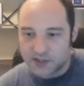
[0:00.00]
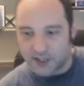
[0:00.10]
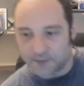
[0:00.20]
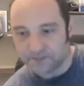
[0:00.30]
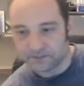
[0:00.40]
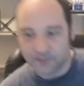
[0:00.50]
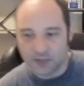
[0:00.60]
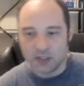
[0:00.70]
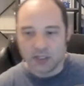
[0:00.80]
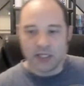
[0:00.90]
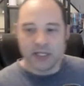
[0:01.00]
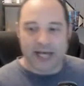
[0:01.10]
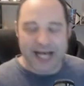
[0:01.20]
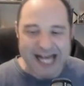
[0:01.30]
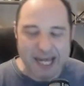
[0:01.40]
So,
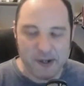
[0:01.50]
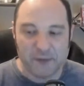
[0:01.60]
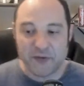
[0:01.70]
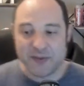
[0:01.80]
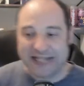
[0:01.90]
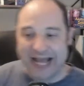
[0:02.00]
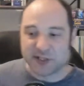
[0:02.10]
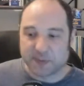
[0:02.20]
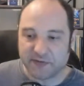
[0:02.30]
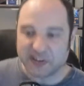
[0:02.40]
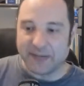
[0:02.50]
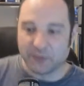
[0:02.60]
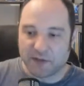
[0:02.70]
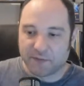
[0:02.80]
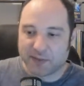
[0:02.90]
Powerful Female, now is the perfect time to
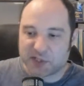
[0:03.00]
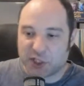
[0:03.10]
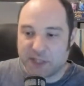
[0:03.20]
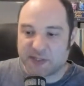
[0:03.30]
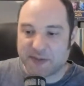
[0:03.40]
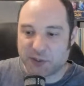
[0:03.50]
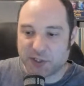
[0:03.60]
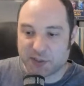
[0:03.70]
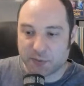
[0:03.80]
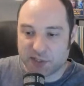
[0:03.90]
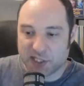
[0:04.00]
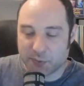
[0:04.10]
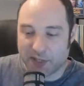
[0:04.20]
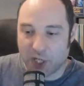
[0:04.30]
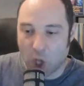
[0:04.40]
refurbish the ships, especially
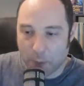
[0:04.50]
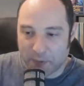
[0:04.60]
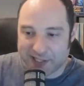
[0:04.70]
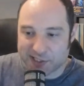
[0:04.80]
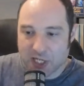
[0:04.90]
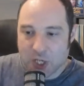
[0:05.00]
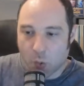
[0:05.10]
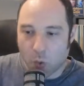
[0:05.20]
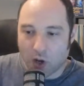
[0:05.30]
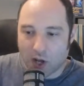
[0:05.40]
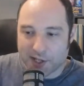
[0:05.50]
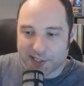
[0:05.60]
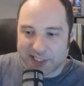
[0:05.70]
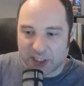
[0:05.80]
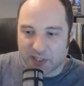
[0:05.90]
since when it opens, we'll all
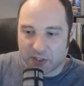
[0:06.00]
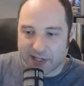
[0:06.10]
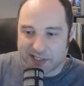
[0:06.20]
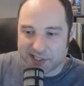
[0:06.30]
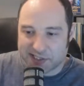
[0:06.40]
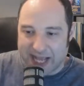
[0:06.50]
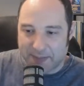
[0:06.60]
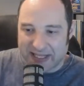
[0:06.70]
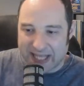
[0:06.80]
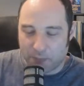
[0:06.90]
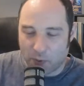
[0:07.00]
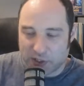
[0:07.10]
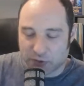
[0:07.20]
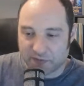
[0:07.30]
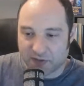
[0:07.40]
sail and be crazy to stop at that
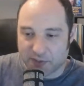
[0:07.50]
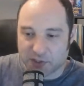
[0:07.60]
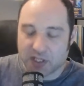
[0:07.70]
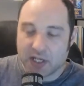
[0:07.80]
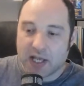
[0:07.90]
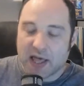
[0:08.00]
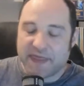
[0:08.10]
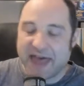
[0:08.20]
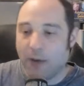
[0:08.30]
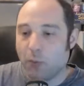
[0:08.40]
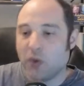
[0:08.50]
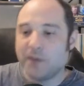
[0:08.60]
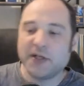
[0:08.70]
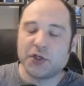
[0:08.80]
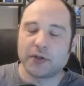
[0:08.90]
point to refurbish. That would
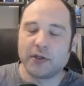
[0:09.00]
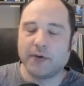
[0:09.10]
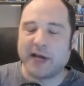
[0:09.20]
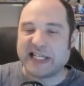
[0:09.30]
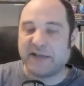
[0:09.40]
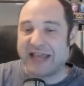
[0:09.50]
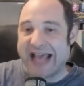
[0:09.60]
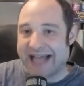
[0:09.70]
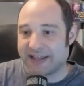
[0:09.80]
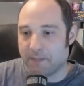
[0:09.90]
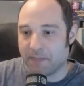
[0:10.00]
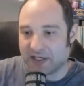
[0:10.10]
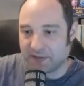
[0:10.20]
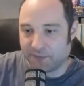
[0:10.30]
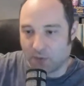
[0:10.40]
be true if they had the
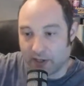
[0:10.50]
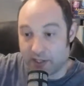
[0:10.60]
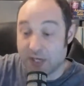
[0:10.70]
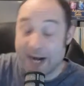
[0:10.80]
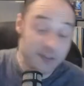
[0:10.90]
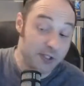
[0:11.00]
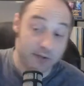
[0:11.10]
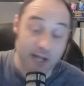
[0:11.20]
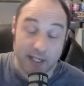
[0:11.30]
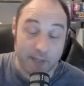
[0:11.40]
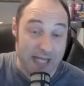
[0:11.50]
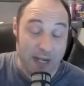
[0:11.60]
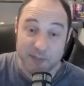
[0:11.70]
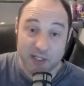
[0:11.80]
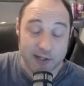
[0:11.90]
money for it. You're absolutely right. I mean, that
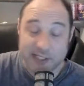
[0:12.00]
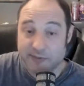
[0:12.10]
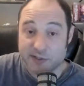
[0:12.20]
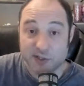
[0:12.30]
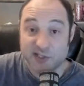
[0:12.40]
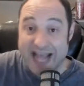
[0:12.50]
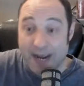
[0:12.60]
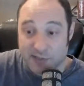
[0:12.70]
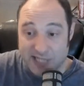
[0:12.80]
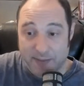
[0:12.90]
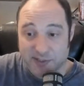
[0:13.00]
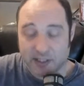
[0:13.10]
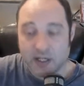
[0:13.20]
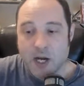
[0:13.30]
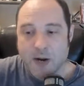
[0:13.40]
would be a great time because there's downtime. It's
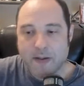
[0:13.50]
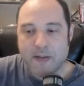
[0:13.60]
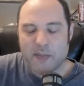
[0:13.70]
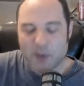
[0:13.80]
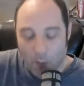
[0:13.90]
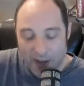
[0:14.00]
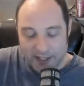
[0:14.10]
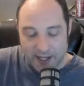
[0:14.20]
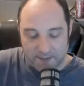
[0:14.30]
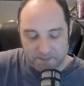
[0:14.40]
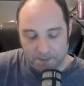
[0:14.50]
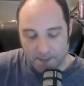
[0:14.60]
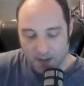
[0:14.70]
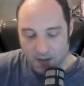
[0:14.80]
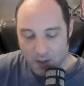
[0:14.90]
like, remember when
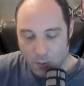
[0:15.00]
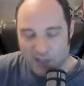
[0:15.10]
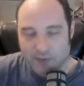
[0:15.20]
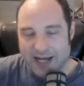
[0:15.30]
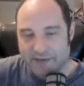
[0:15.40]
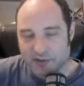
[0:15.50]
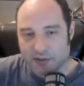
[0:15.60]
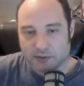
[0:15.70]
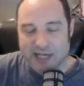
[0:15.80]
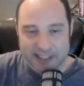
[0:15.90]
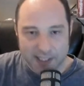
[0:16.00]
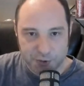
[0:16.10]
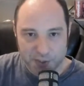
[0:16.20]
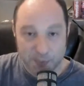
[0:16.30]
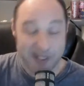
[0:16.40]
a lot of
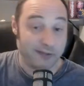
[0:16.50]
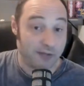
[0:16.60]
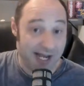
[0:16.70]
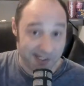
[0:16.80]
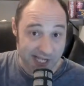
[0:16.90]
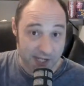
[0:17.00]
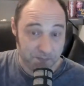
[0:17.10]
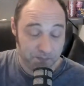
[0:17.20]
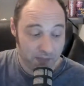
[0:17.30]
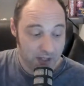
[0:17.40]
countries went on lockdown?